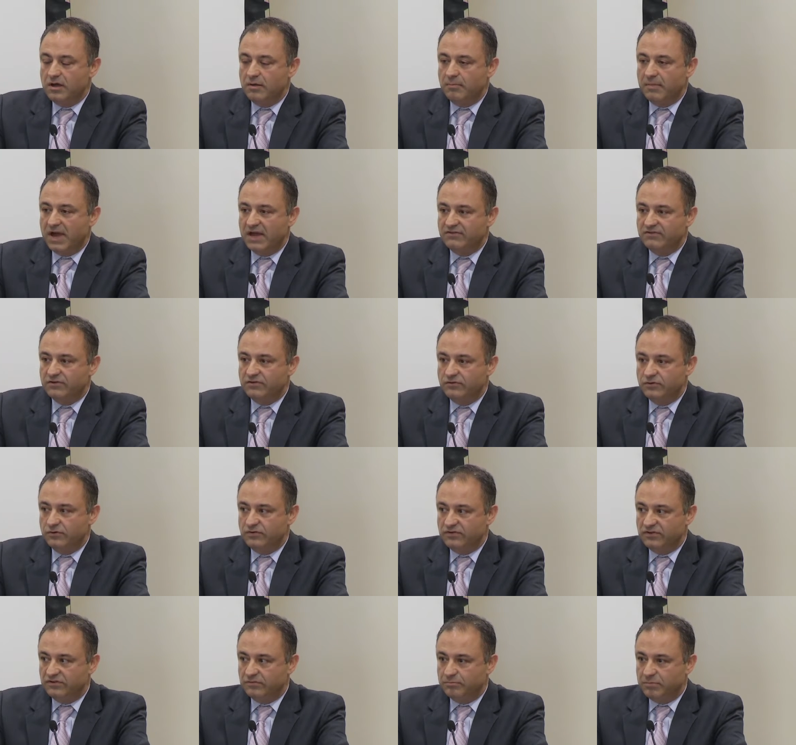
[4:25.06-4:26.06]

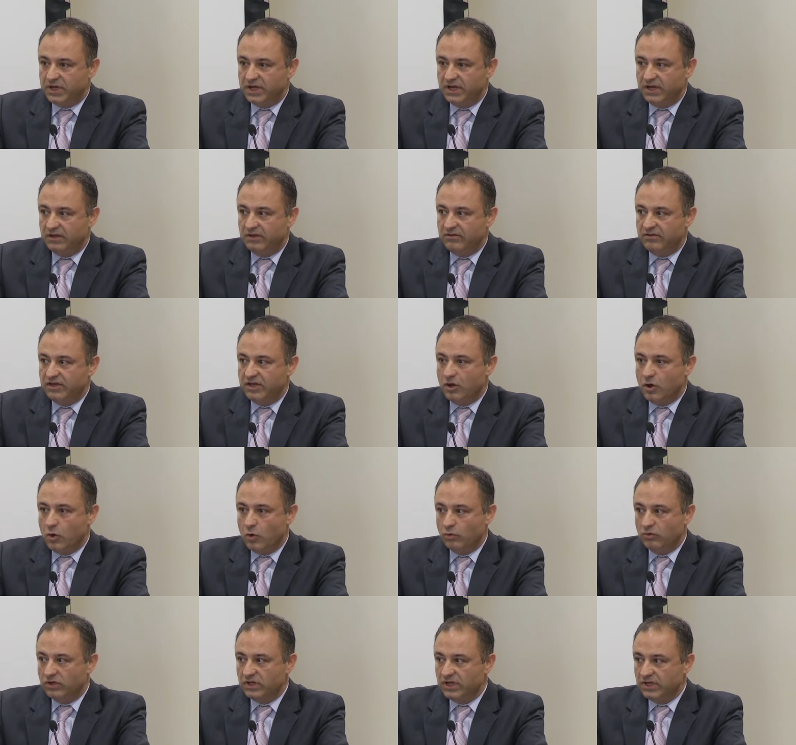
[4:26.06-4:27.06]
Massachusetts being the
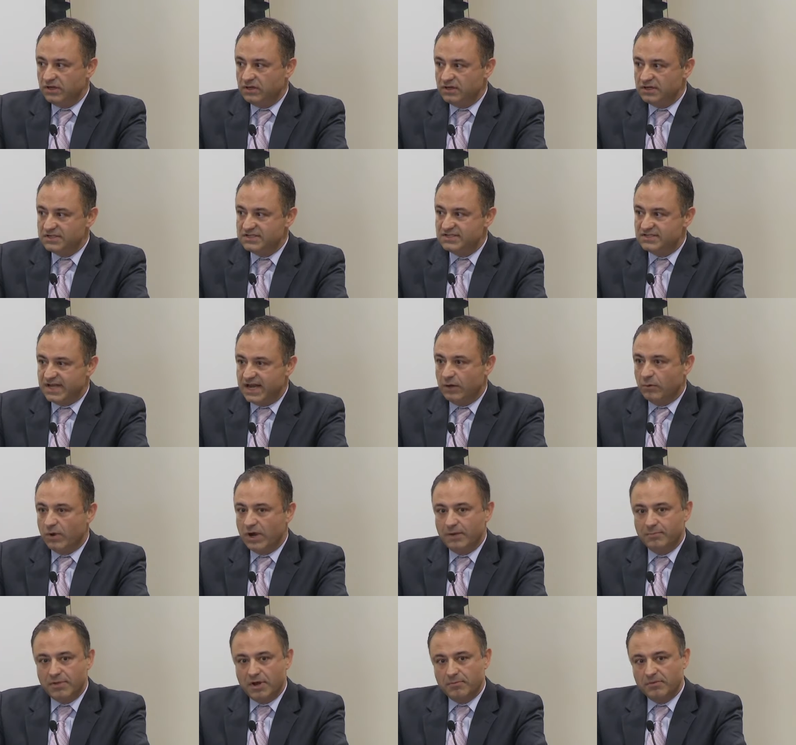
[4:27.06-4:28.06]
only
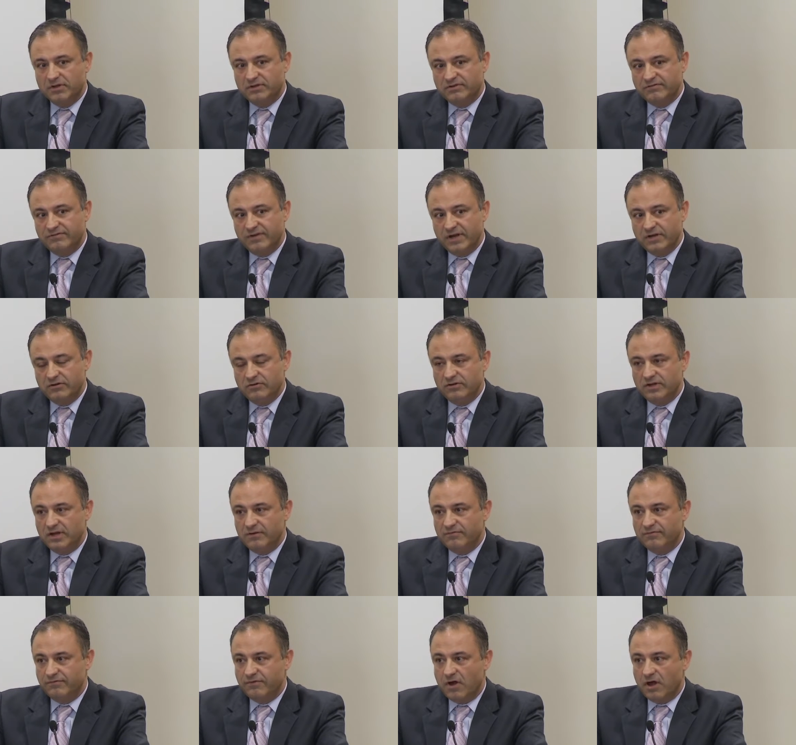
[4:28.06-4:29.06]
statewide public defender
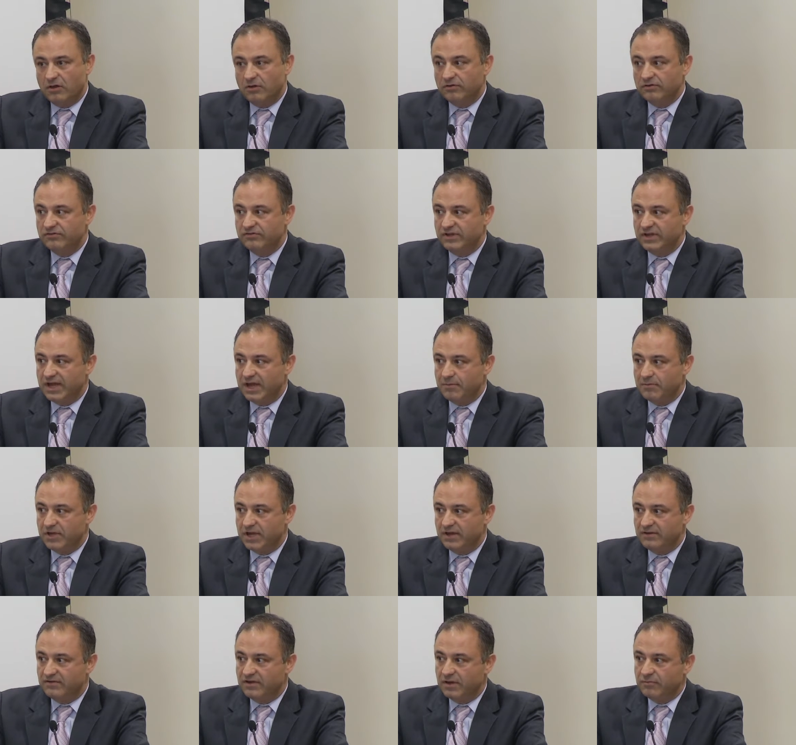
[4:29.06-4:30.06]
that follows the
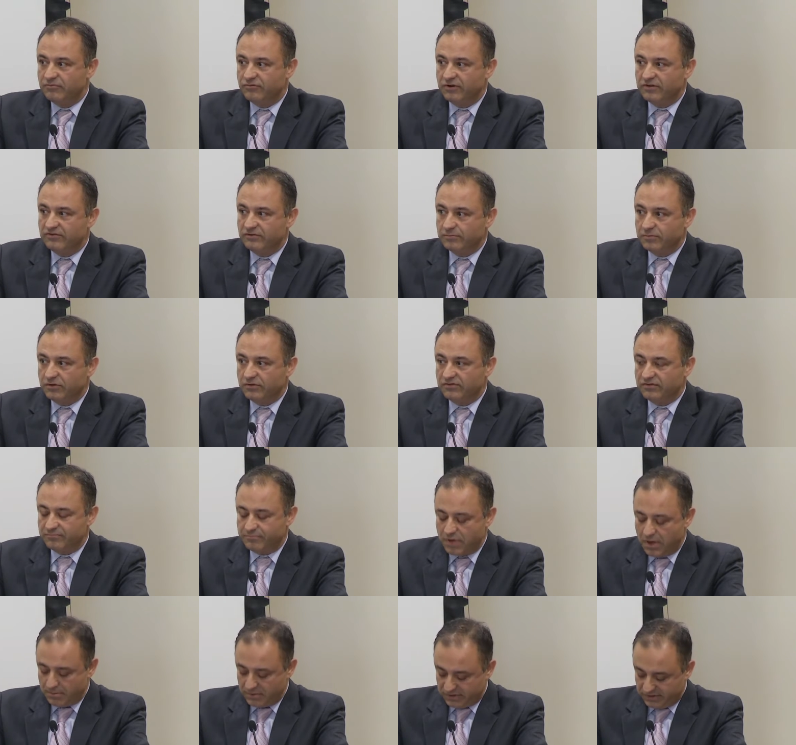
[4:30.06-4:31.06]
ABA 10 principles of
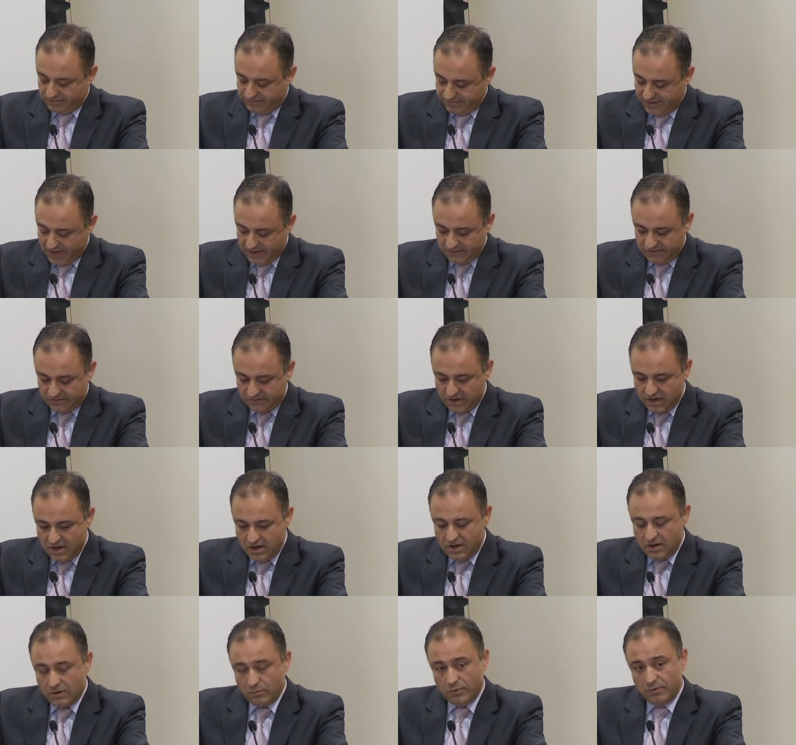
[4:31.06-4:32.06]
public defense.
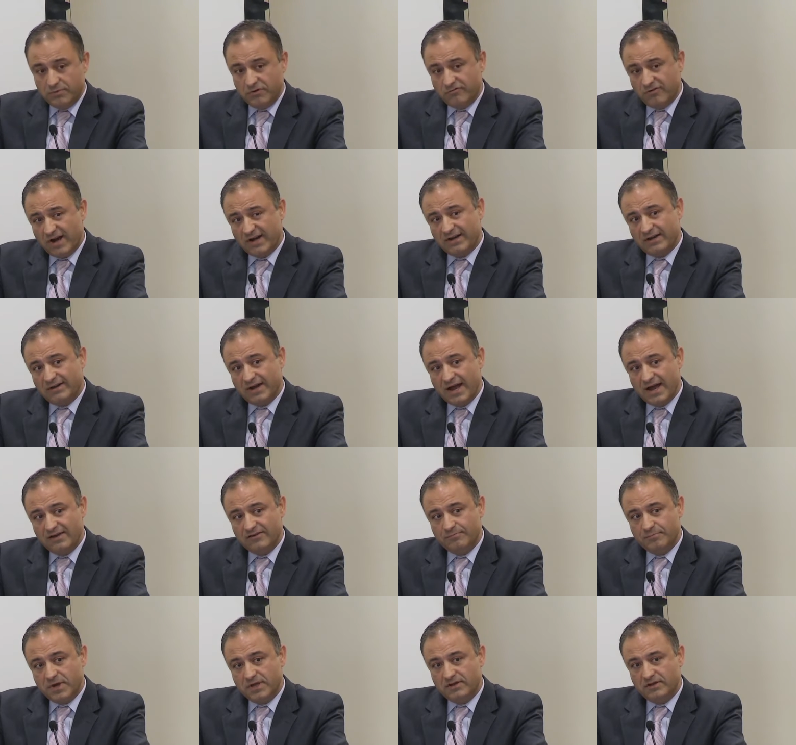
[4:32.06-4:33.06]
We've been
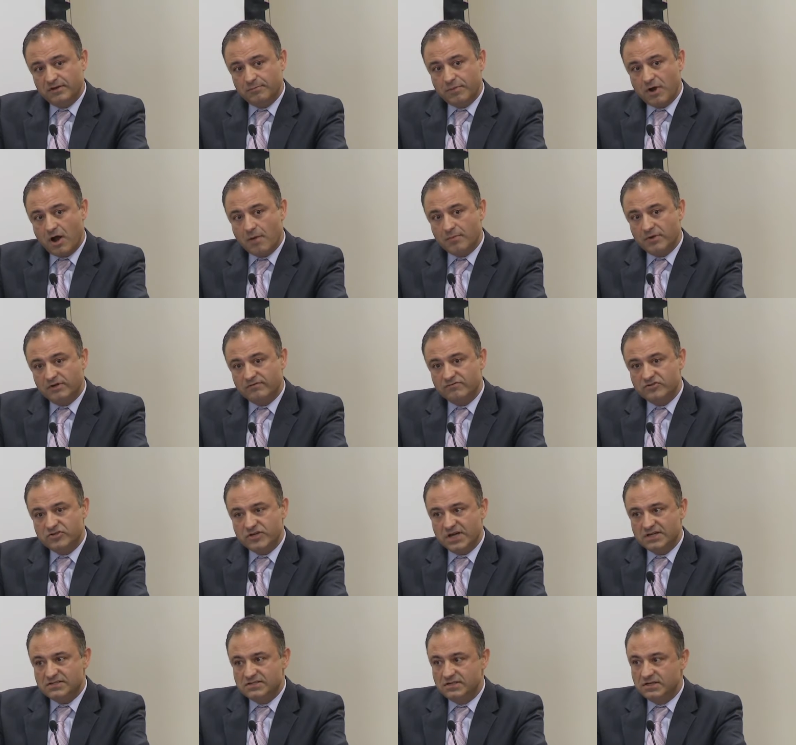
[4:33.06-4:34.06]
recognized by the Department of
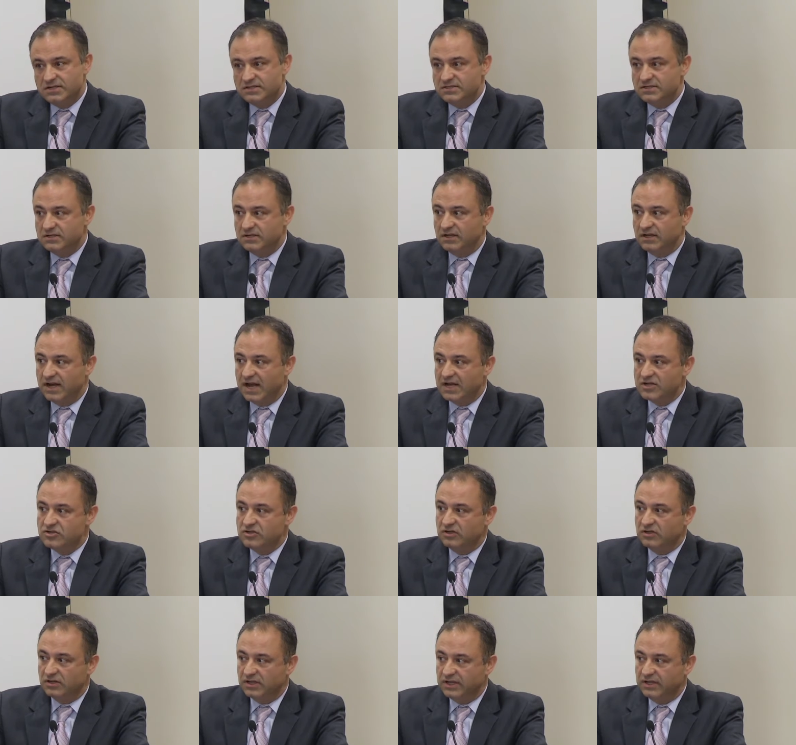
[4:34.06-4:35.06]
Justice and the
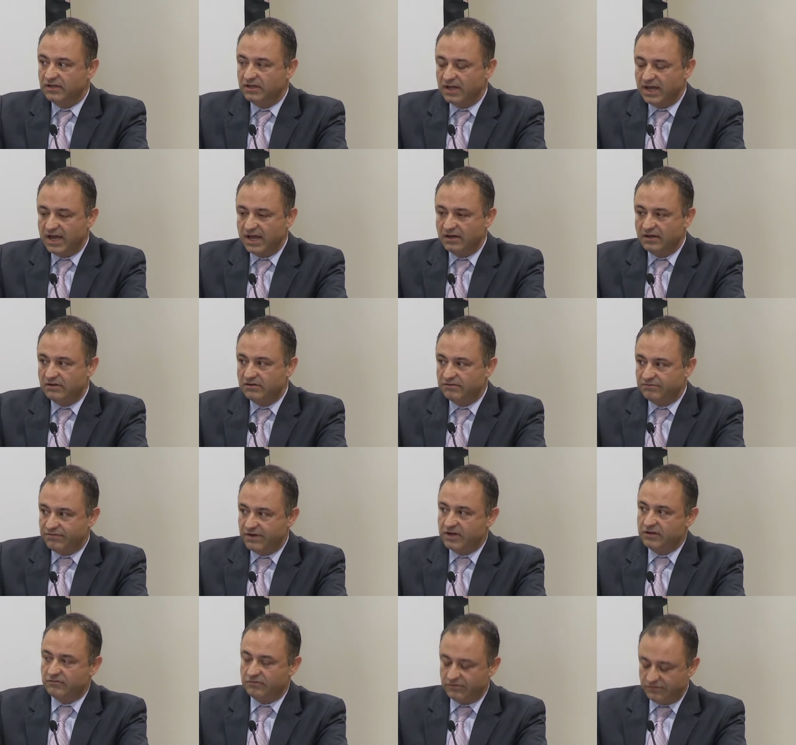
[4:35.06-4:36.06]
National Legal Aid and
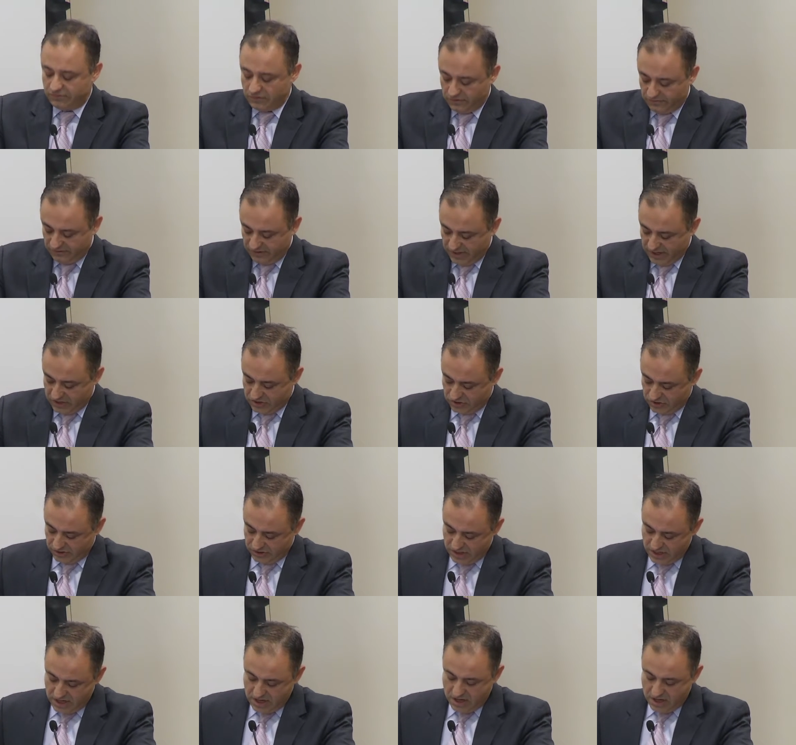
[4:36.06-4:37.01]
Defender Association.